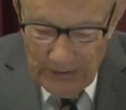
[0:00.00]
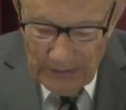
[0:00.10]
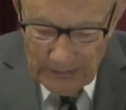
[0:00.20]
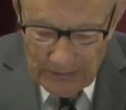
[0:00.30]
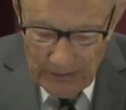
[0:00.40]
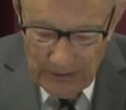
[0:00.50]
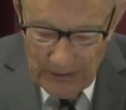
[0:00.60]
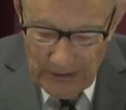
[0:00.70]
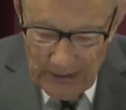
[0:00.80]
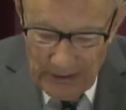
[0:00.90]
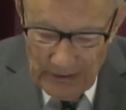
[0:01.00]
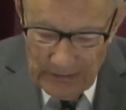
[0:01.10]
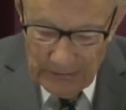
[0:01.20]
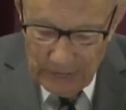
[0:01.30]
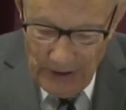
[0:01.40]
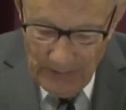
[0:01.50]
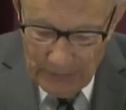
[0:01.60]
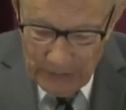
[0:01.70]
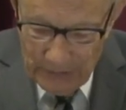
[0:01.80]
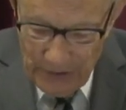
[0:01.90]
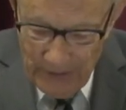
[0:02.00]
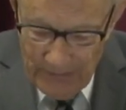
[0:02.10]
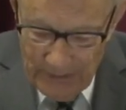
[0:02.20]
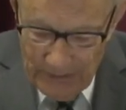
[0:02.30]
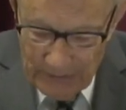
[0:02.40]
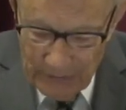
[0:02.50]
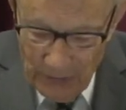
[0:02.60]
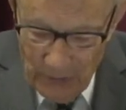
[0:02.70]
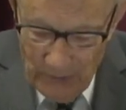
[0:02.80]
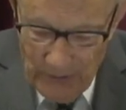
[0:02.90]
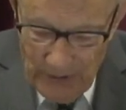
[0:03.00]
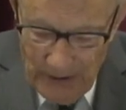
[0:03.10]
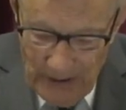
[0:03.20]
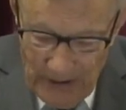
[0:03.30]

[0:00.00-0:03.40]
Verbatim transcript: uh, in chapter 7, Job